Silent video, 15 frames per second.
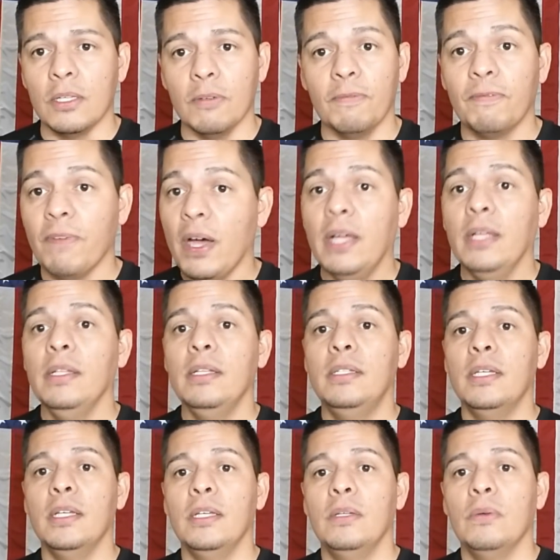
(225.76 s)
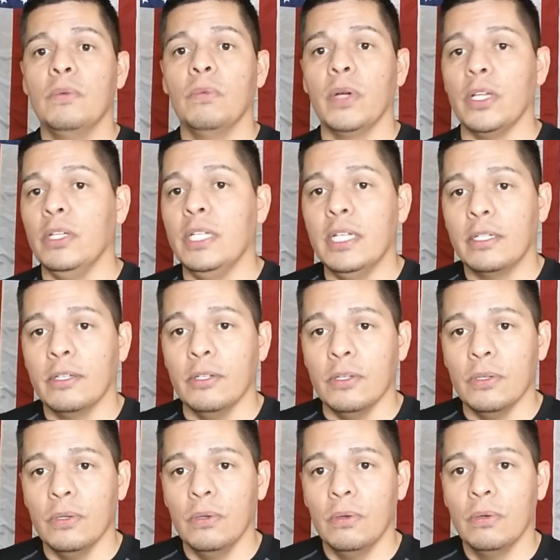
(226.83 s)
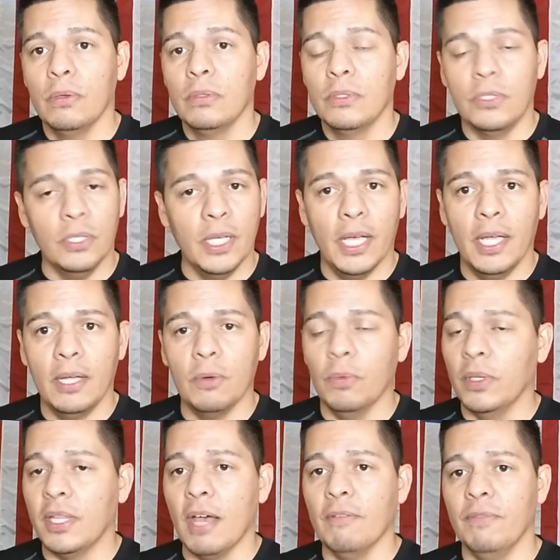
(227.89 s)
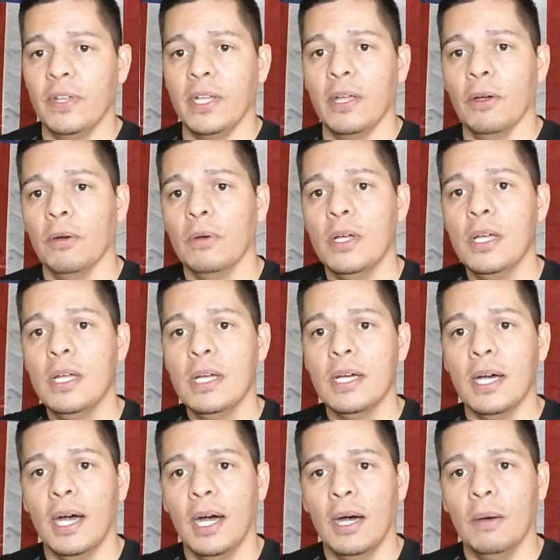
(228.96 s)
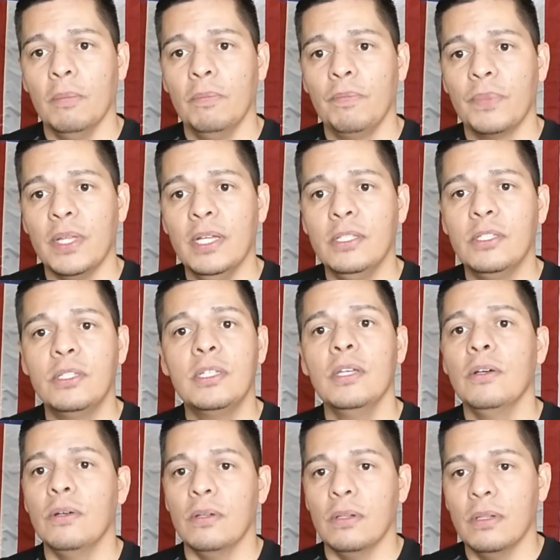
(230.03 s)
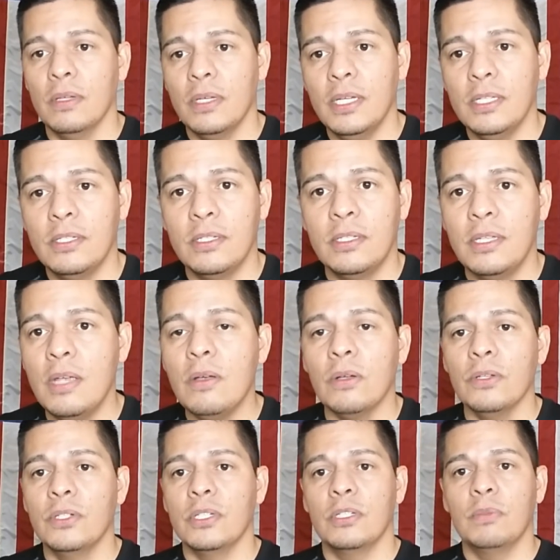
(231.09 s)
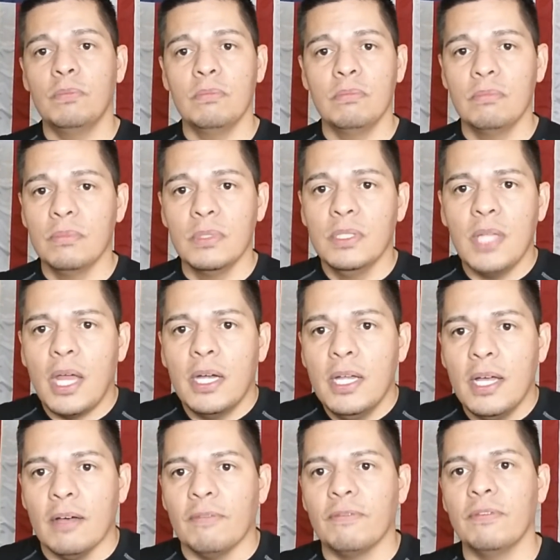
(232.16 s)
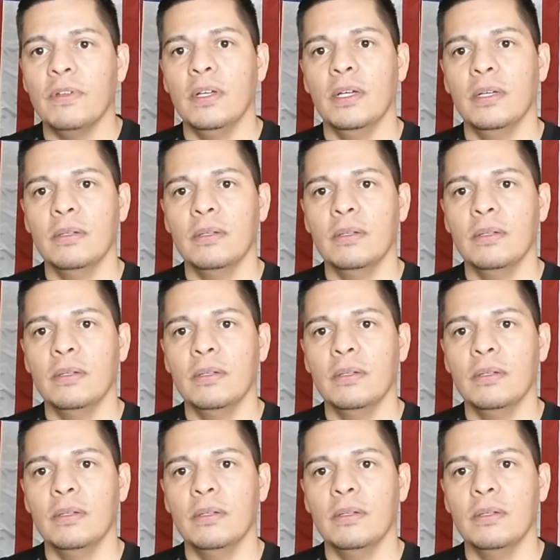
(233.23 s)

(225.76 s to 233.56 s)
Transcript: you finally did what you needed to do today with that video. It's still just not enough.